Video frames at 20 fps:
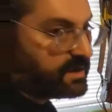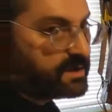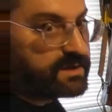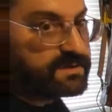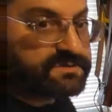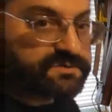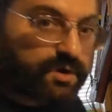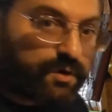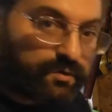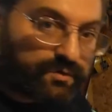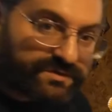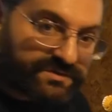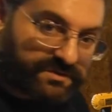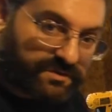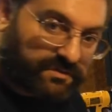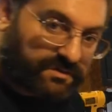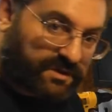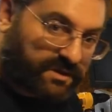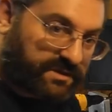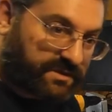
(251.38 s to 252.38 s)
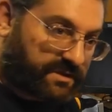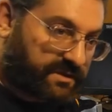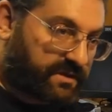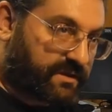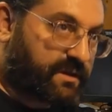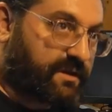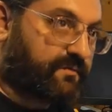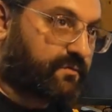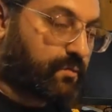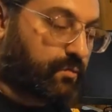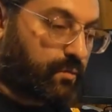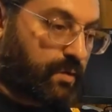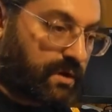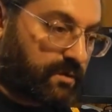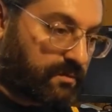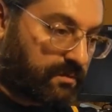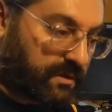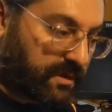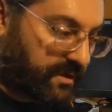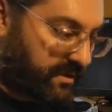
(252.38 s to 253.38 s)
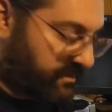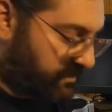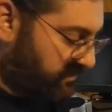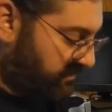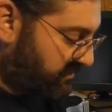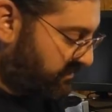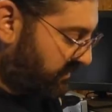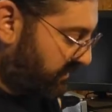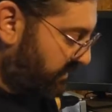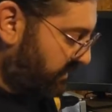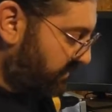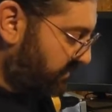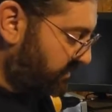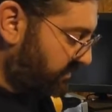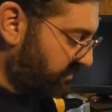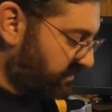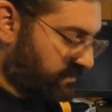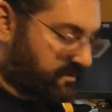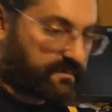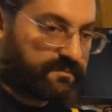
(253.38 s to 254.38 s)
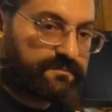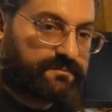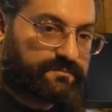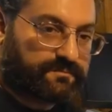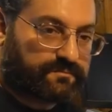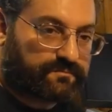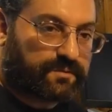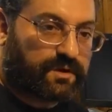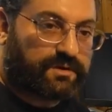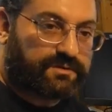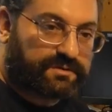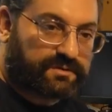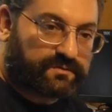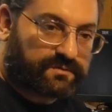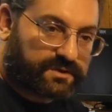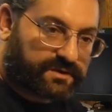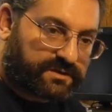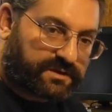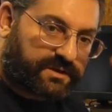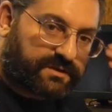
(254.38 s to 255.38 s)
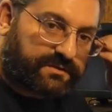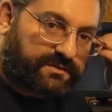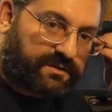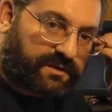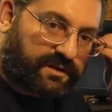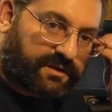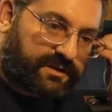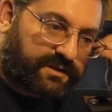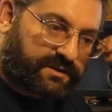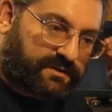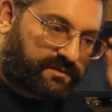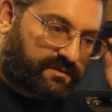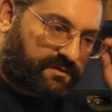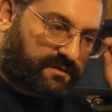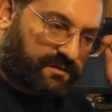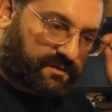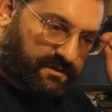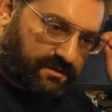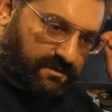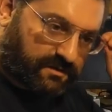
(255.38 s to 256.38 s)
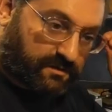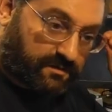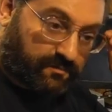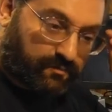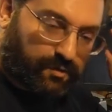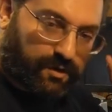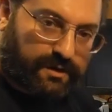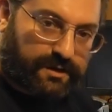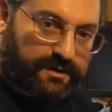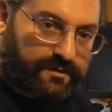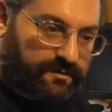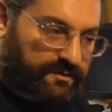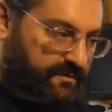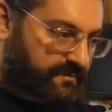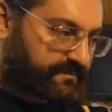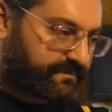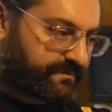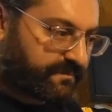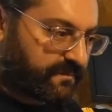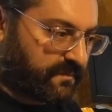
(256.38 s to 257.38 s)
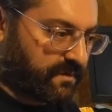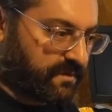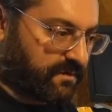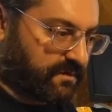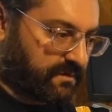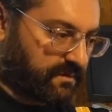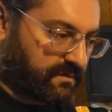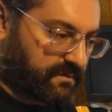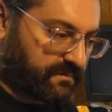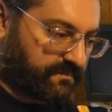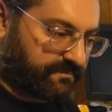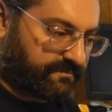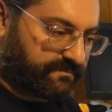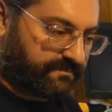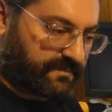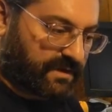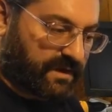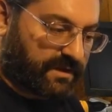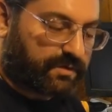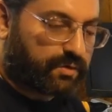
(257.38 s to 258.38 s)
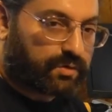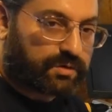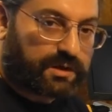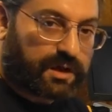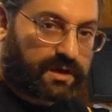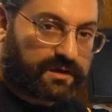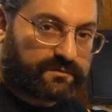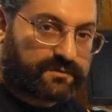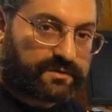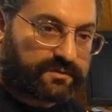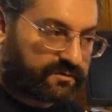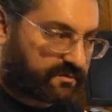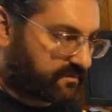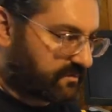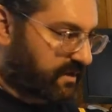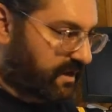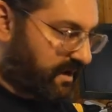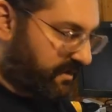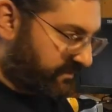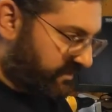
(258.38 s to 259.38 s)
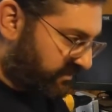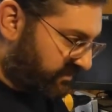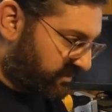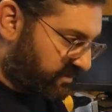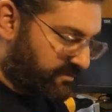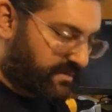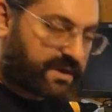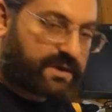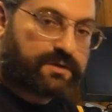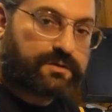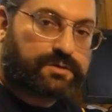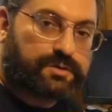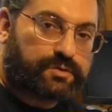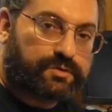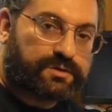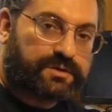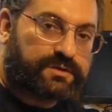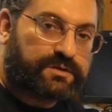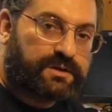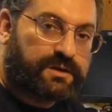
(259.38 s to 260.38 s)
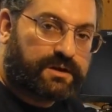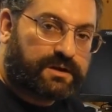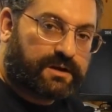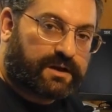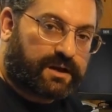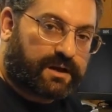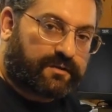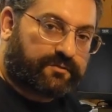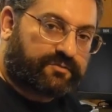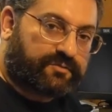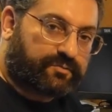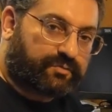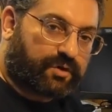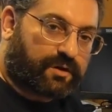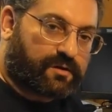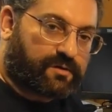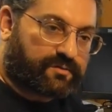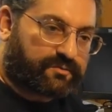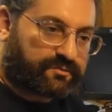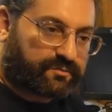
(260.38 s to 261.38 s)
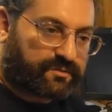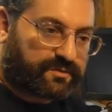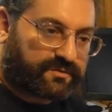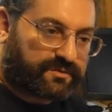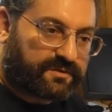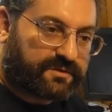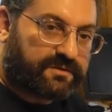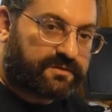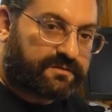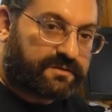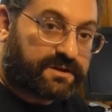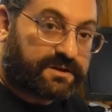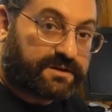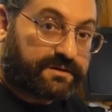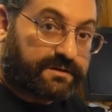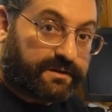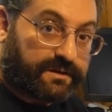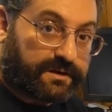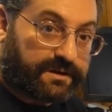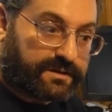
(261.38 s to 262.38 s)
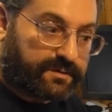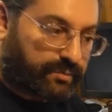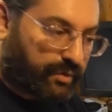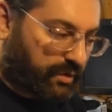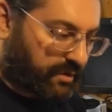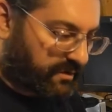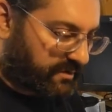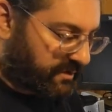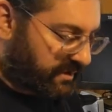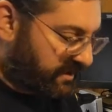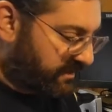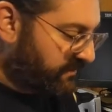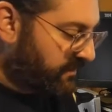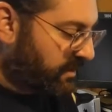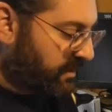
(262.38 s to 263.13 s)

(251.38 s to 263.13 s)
It's always a good idea to have a well-lit and relatively neat and tidy work area. I know a lot of us, obviously me included, have some problems with the neat and tidy part of that.